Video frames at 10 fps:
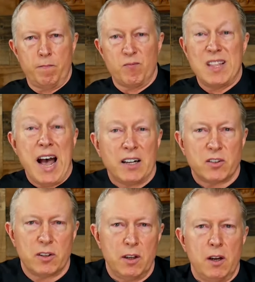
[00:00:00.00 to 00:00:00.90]

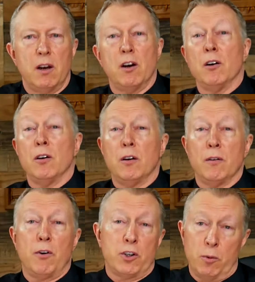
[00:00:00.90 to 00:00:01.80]
That's,
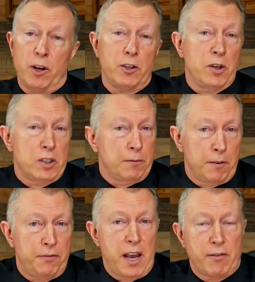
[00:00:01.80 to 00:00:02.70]
folks, you want to do yourself a
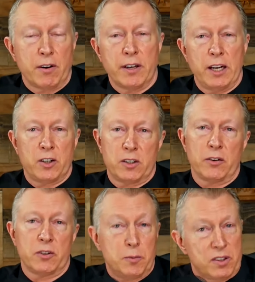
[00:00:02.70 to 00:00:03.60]
favor? Get yourself
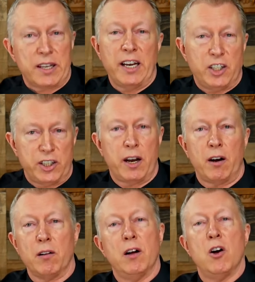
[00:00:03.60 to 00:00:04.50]
some
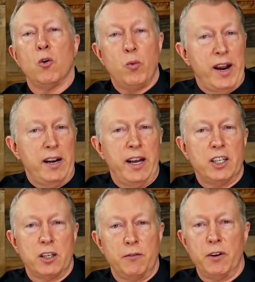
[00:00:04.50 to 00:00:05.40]
Seychelles
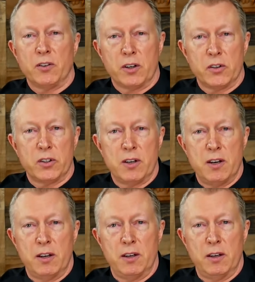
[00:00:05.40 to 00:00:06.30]
radiation filters.
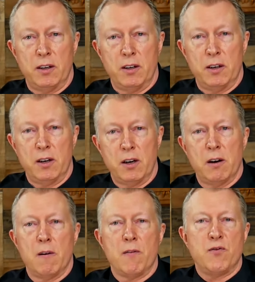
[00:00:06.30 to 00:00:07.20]

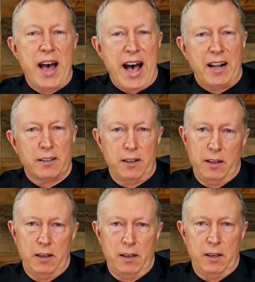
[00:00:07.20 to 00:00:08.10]
That
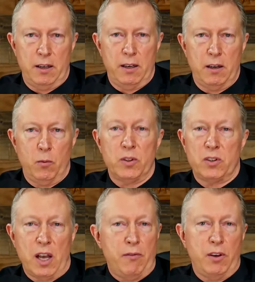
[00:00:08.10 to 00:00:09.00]
would
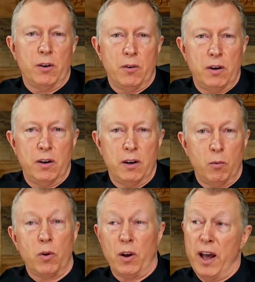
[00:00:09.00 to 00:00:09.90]
save you,
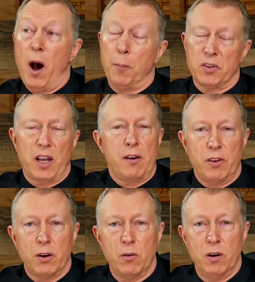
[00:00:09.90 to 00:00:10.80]
will help save you.